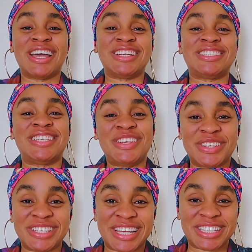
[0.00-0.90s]
See you on
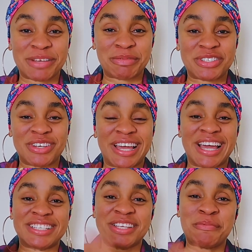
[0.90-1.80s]
the next episode,
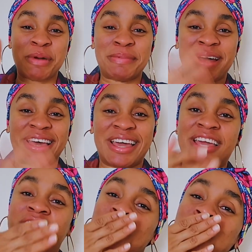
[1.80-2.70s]
guys. Bye
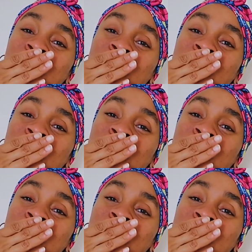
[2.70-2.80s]
bye.